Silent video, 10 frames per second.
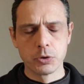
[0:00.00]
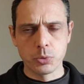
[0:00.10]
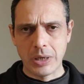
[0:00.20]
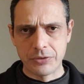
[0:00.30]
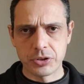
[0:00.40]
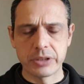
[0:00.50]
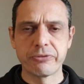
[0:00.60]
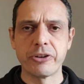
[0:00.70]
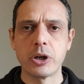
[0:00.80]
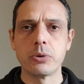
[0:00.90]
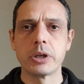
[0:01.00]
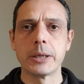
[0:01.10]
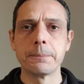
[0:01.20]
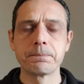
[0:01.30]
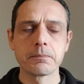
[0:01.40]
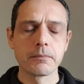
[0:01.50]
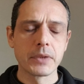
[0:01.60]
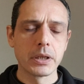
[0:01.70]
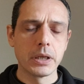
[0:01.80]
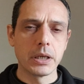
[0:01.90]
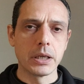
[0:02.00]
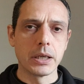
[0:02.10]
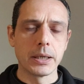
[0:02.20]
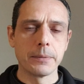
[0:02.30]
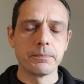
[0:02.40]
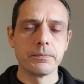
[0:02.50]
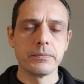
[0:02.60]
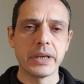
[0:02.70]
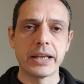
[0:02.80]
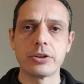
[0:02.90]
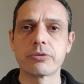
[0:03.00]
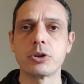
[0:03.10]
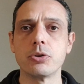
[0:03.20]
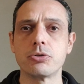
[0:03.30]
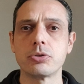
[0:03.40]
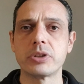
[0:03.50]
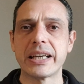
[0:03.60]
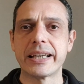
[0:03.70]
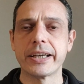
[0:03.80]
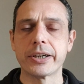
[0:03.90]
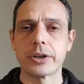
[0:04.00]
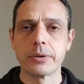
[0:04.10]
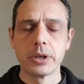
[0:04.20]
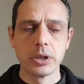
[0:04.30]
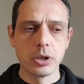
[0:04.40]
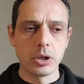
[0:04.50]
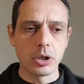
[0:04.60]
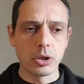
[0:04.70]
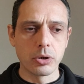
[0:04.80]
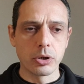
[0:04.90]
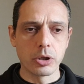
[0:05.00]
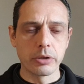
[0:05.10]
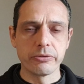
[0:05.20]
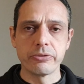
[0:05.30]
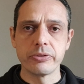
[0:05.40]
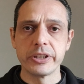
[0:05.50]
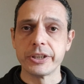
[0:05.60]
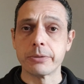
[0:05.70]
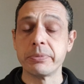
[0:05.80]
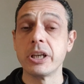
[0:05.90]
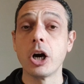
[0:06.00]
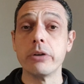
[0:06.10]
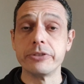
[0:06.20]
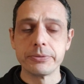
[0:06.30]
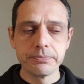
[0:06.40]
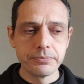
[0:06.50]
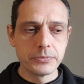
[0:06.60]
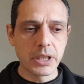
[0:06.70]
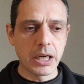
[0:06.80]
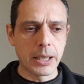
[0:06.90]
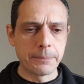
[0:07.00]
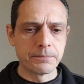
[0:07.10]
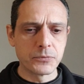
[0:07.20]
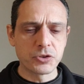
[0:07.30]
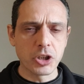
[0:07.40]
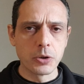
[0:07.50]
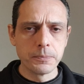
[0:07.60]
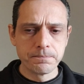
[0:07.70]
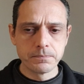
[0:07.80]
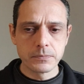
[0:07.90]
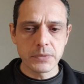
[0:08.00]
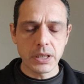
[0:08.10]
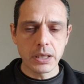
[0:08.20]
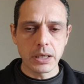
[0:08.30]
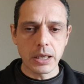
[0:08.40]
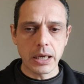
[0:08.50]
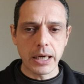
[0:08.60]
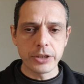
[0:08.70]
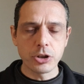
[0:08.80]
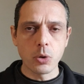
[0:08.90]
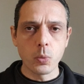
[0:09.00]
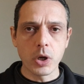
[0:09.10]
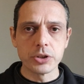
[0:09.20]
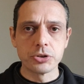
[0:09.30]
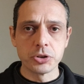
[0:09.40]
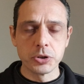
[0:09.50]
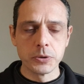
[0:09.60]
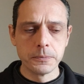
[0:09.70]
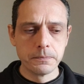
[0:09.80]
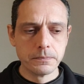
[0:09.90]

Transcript: to answer the phone, and of course to take care of their beloved. So I don't want to